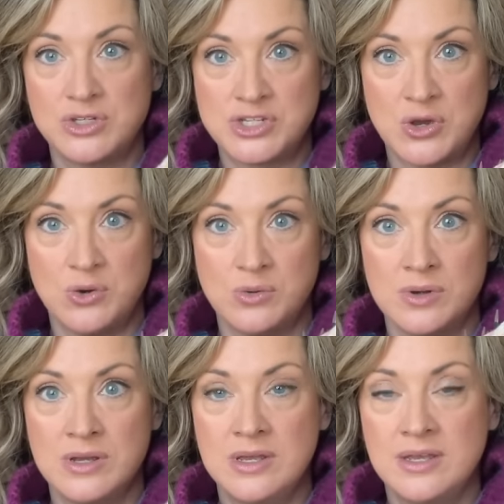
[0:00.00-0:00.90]
the
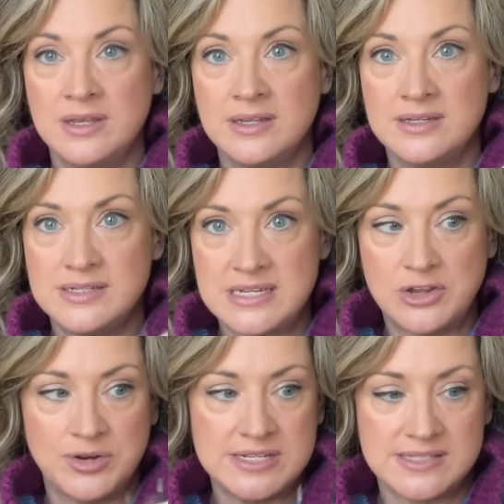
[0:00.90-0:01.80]
toe
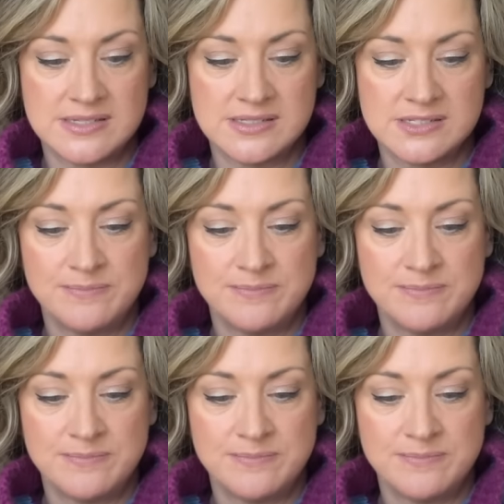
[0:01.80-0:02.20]
decreases.